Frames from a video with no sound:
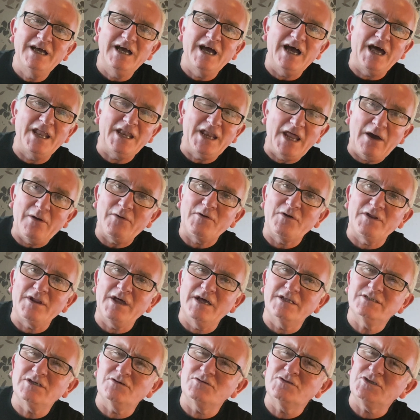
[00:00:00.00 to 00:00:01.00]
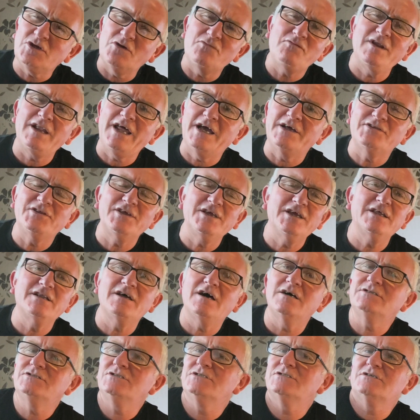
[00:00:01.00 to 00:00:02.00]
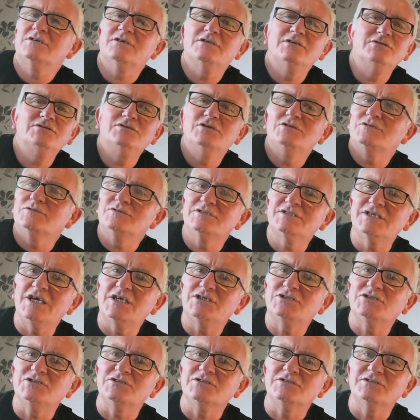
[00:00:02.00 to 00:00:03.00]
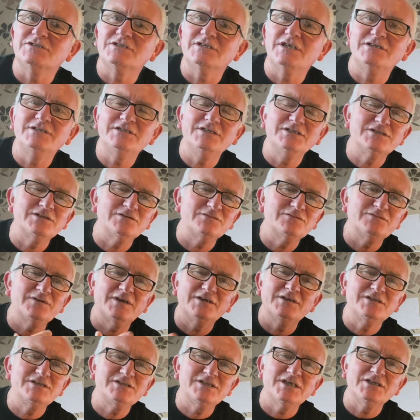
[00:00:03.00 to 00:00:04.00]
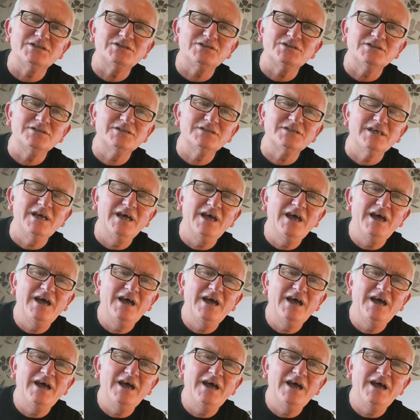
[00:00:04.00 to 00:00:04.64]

And now I'm going to, and I was so relaxed thinking, I'm just going to do some sessions. And I did some running sessions.